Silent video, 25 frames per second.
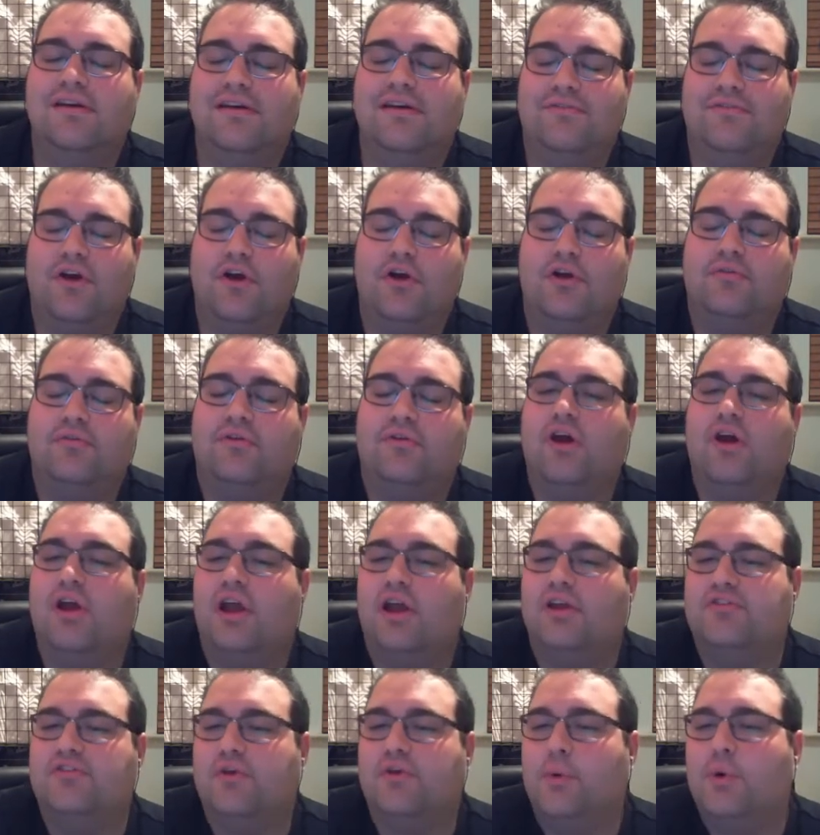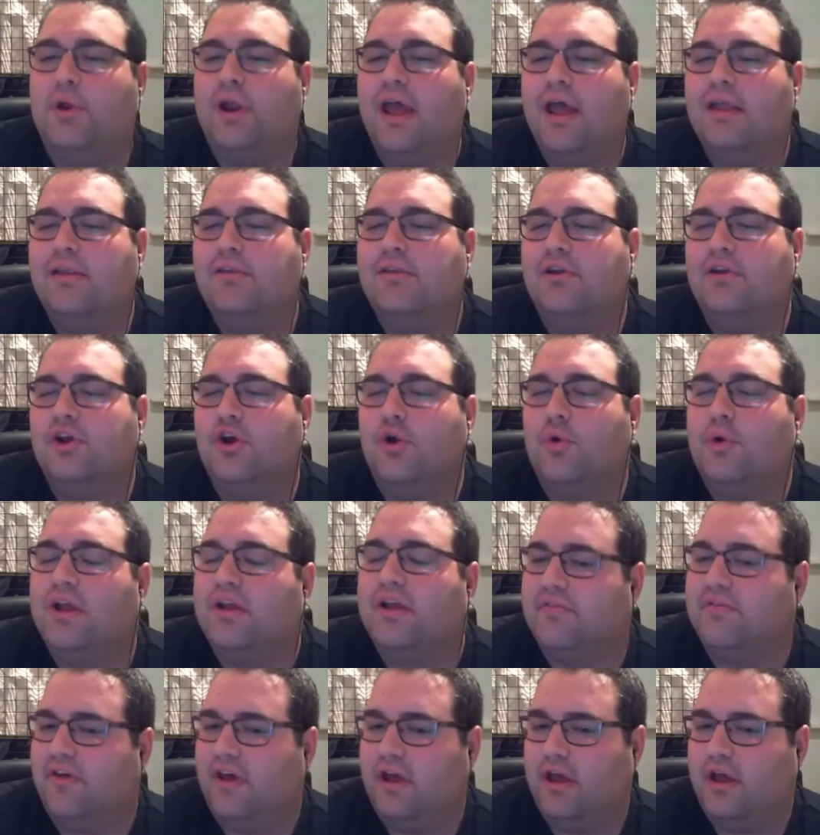Fair enough. Okay, so I want to end on a
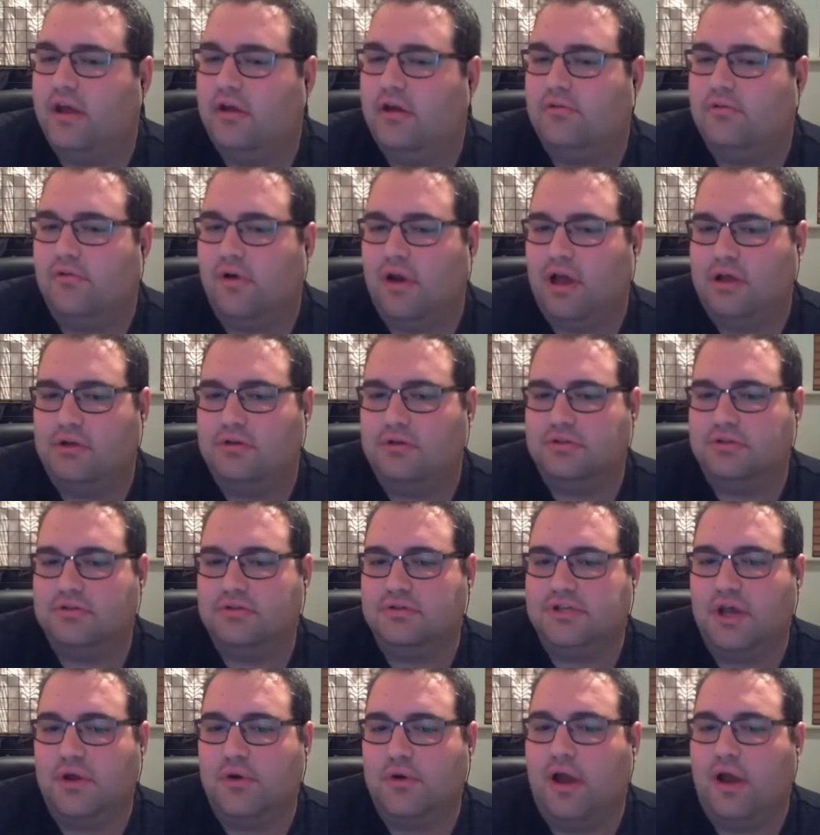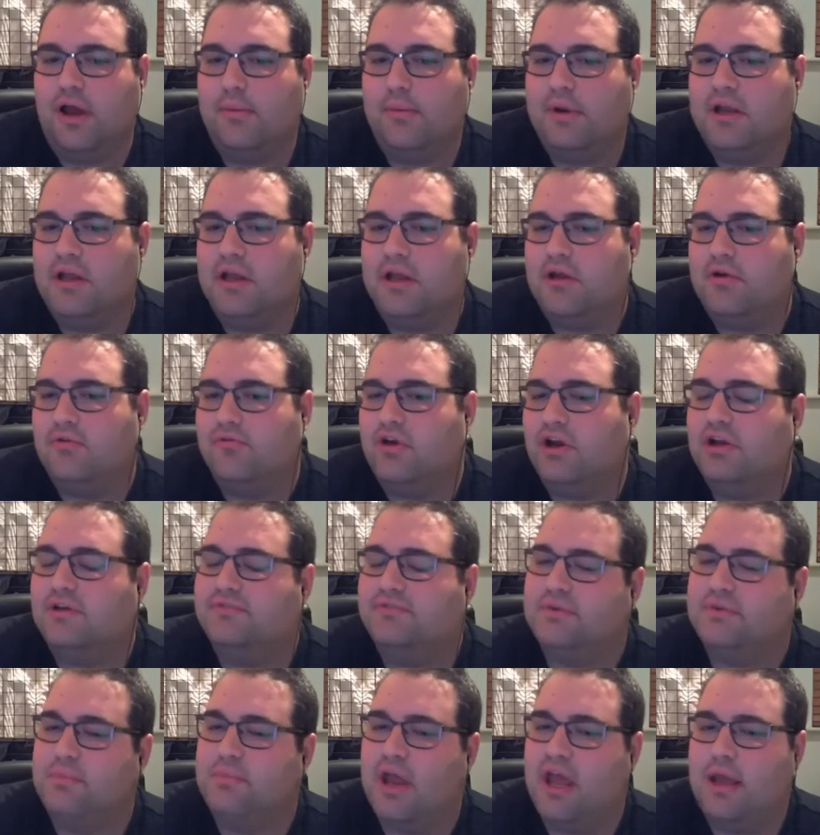quick fire round. So I'm going to reel off
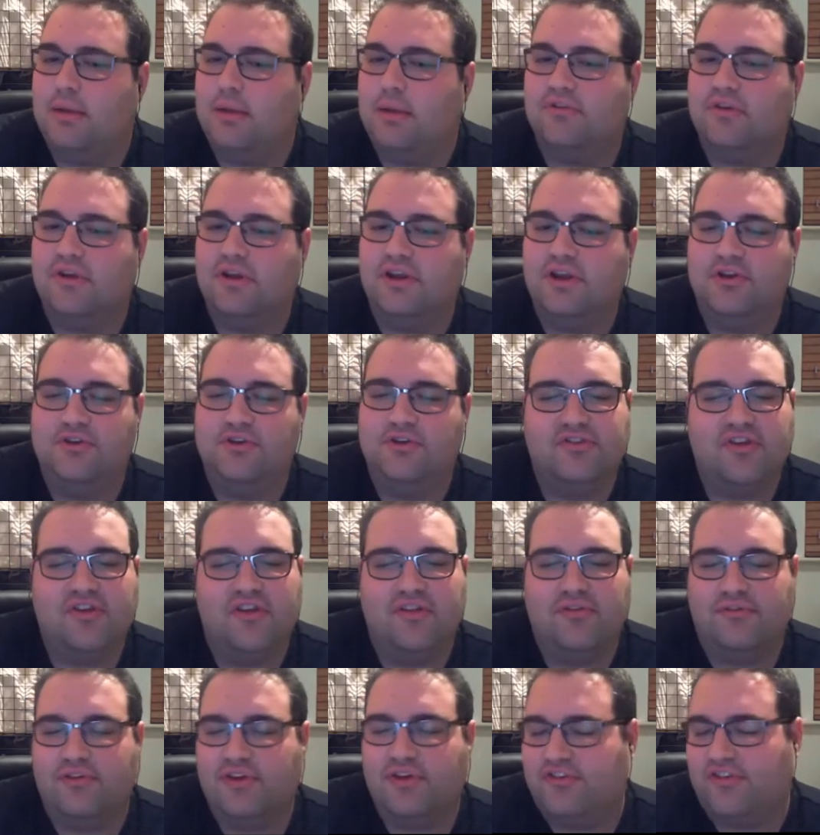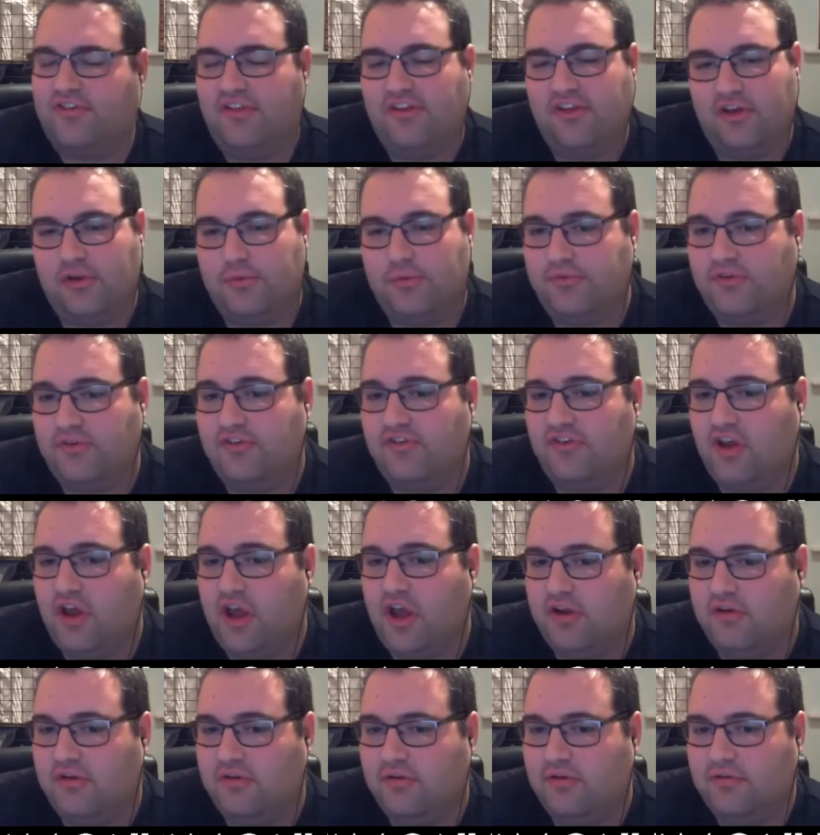some names and you just say the first thing that comes into your
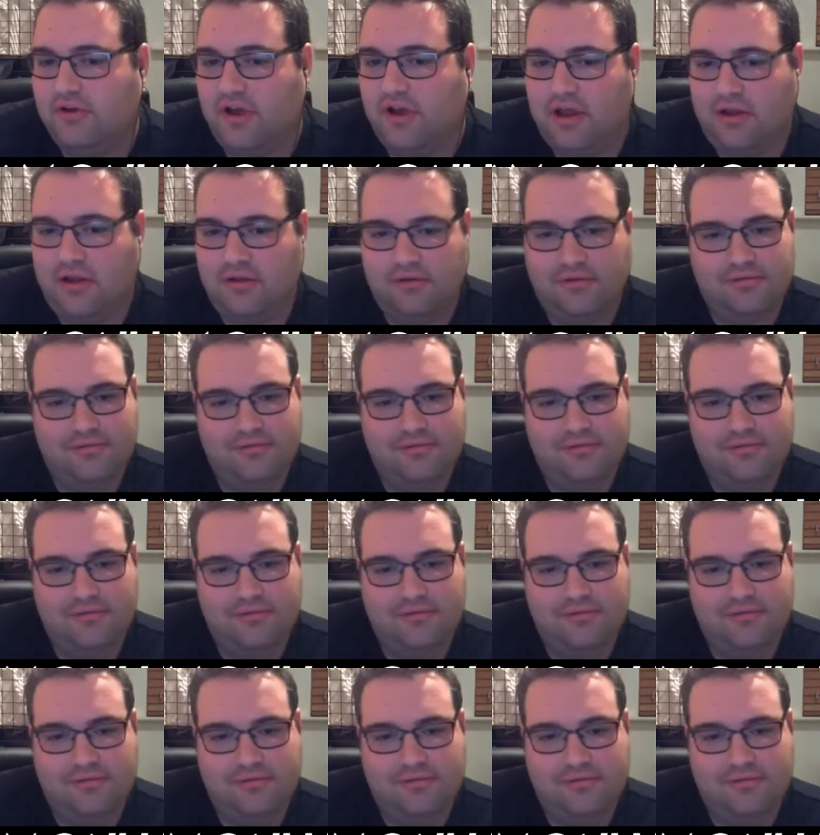head. Okay?